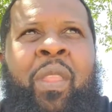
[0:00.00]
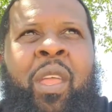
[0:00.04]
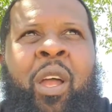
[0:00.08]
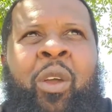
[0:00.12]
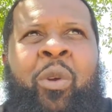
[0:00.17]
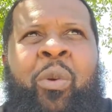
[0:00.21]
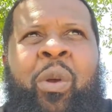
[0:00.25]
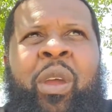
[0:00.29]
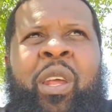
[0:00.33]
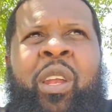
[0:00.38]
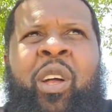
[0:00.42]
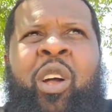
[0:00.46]
a
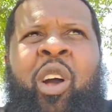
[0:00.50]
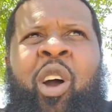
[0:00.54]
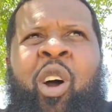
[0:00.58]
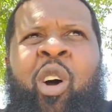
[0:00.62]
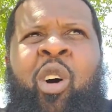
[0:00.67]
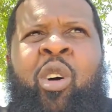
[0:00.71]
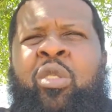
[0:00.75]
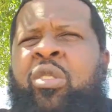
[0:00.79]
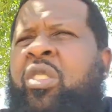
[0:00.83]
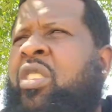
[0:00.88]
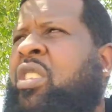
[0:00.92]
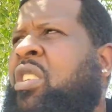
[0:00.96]
greater
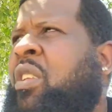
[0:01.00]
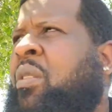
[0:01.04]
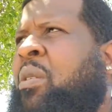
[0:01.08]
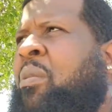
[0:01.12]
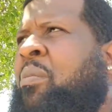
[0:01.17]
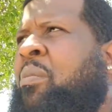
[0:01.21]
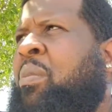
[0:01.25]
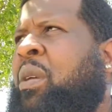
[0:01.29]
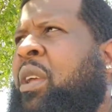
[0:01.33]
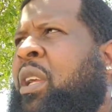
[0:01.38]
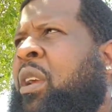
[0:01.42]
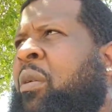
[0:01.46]
cause, something
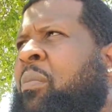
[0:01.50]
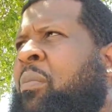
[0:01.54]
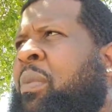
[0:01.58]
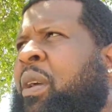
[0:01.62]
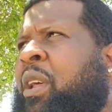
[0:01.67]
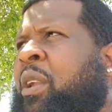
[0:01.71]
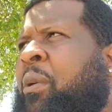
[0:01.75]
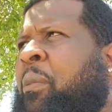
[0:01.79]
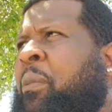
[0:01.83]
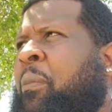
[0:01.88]
bigger and better.